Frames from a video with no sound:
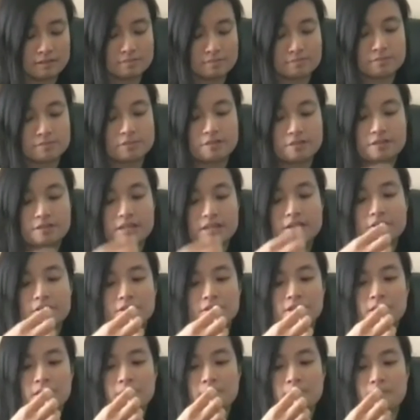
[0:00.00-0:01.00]
So you take your
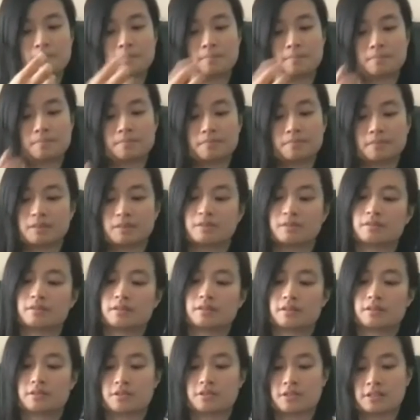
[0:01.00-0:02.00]
tape,
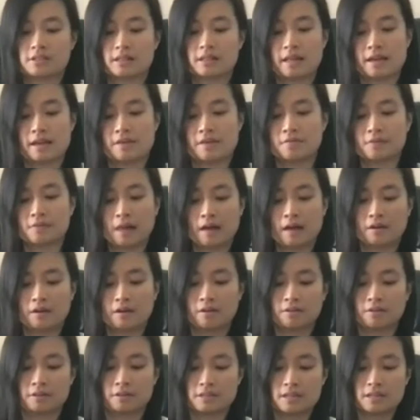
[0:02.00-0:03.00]
just lay it flat
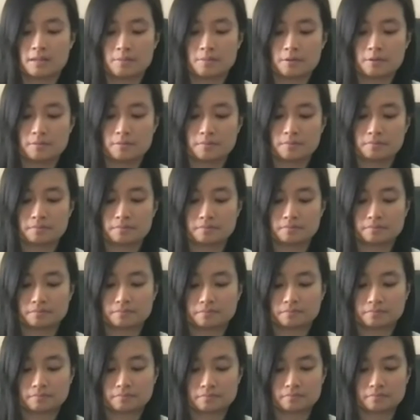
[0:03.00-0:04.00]
on the table,
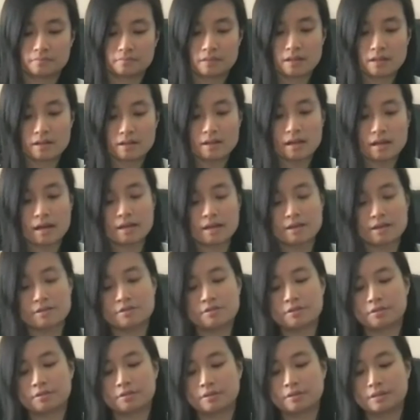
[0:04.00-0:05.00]
and then
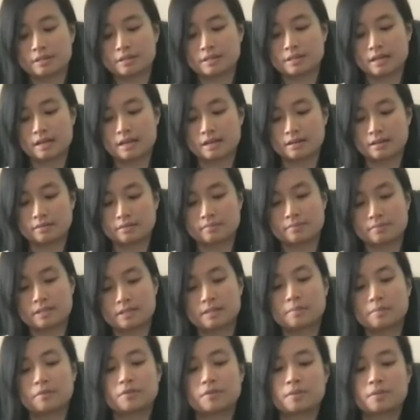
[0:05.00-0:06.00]
you're going to take
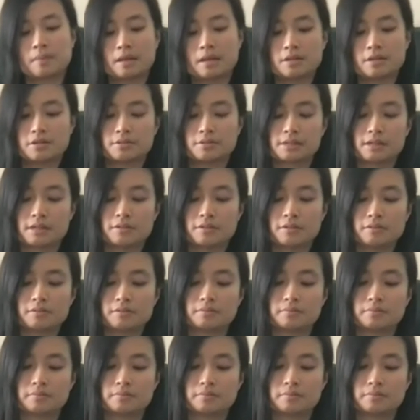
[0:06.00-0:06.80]
some of your Mentos out.